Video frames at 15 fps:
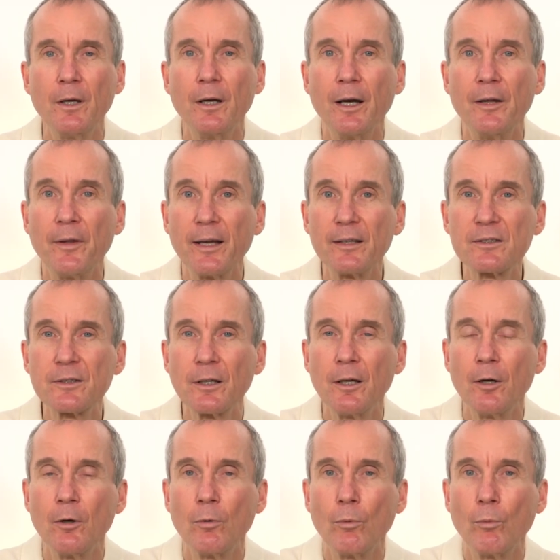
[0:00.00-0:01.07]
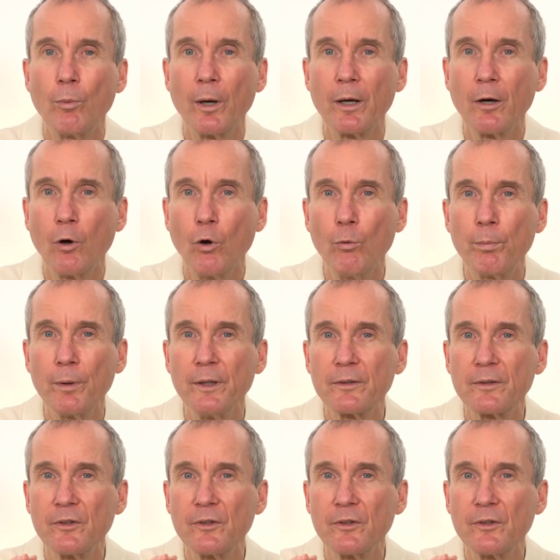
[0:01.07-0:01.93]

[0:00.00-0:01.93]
And that's why hope and